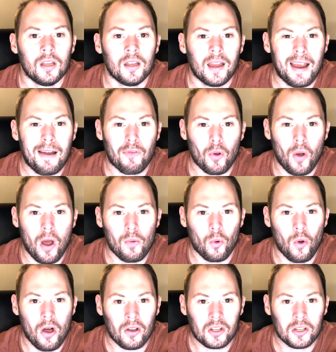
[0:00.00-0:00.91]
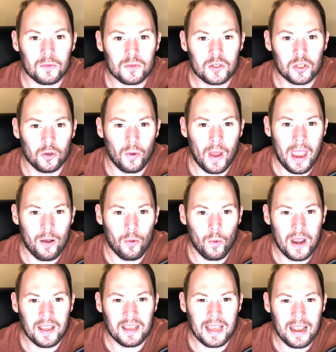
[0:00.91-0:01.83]
Hey everyone, welcome to a
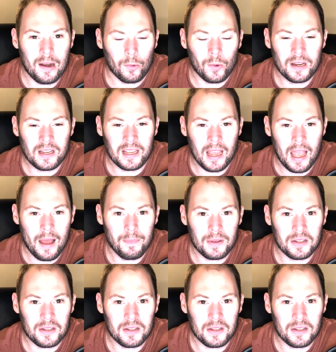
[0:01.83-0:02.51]
Week 8 recap